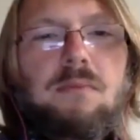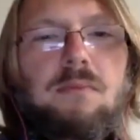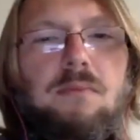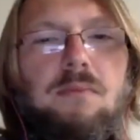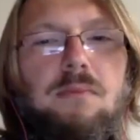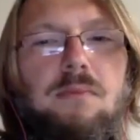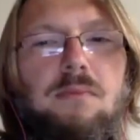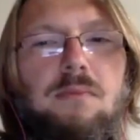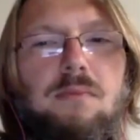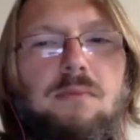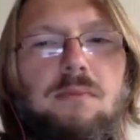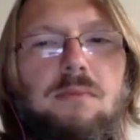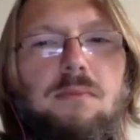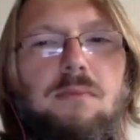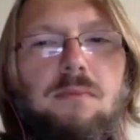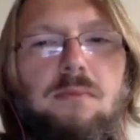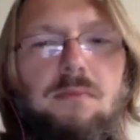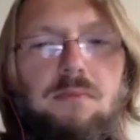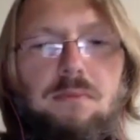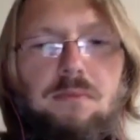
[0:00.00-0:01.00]

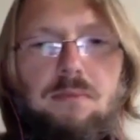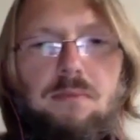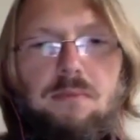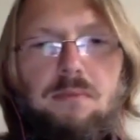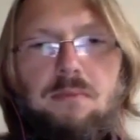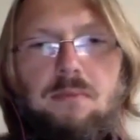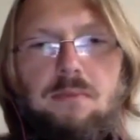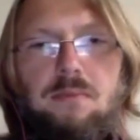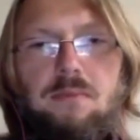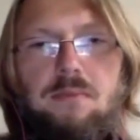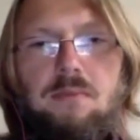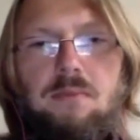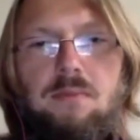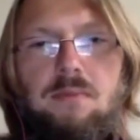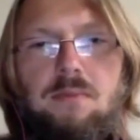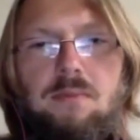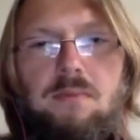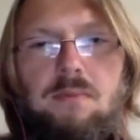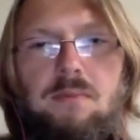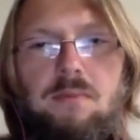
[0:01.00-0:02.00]

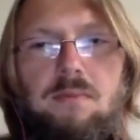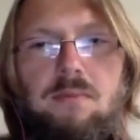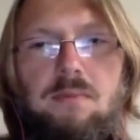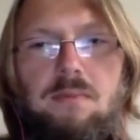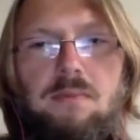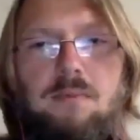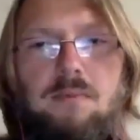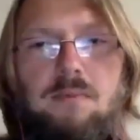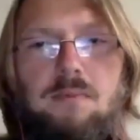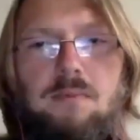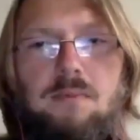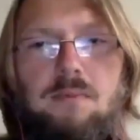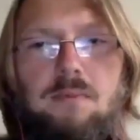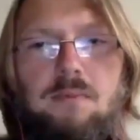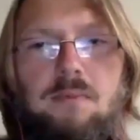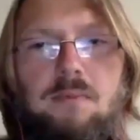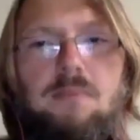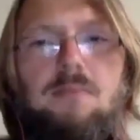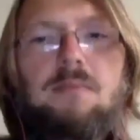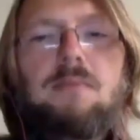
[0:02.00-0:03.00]

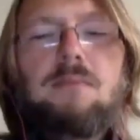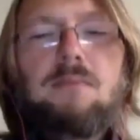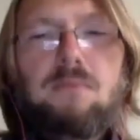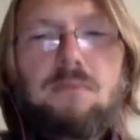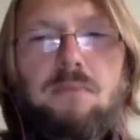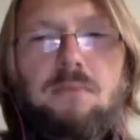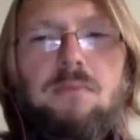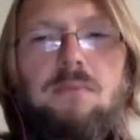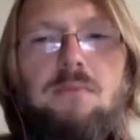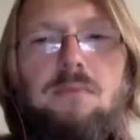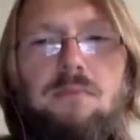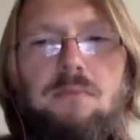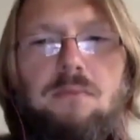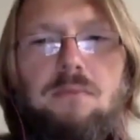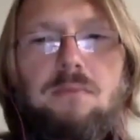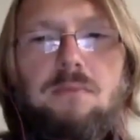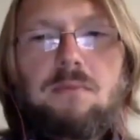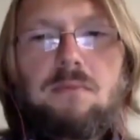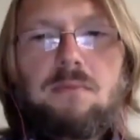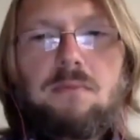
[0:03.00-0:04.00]

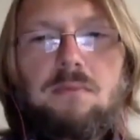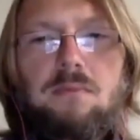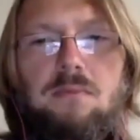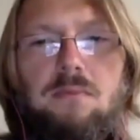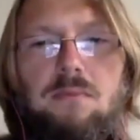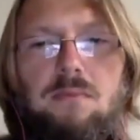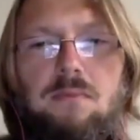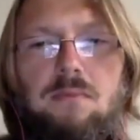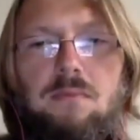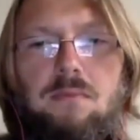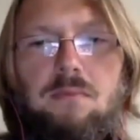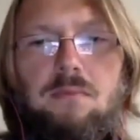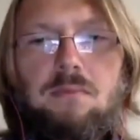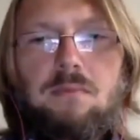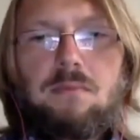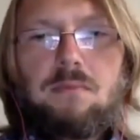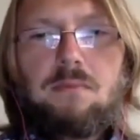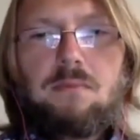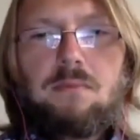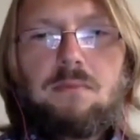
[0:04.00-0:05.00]

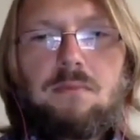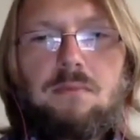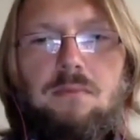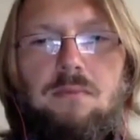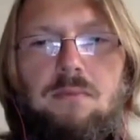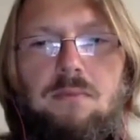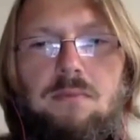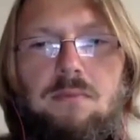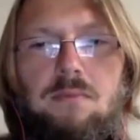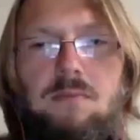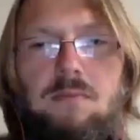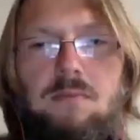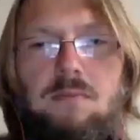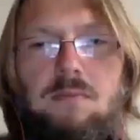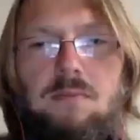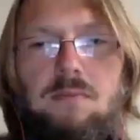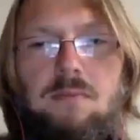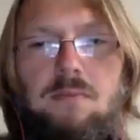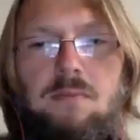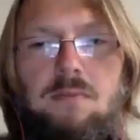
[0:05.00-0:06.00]

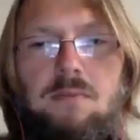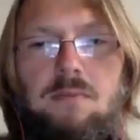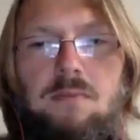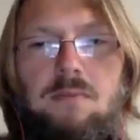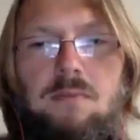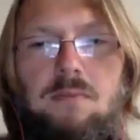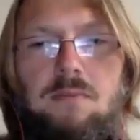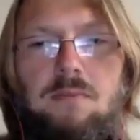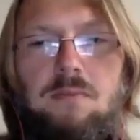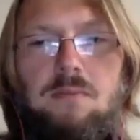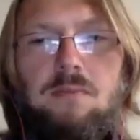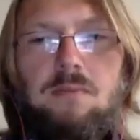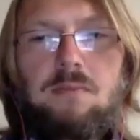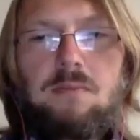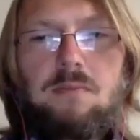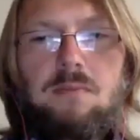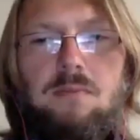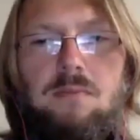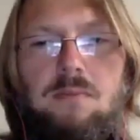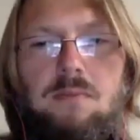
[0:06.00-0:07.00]

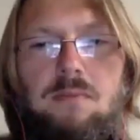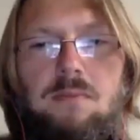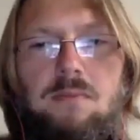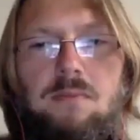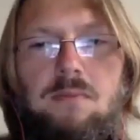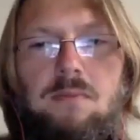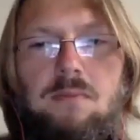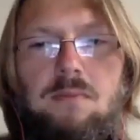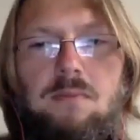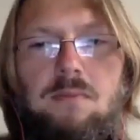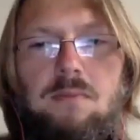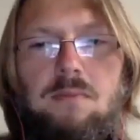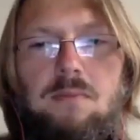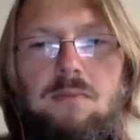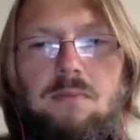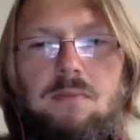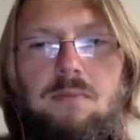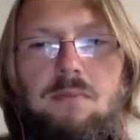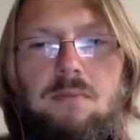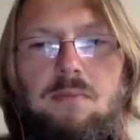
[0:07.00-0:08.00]

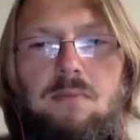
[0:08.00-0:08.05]
(silent)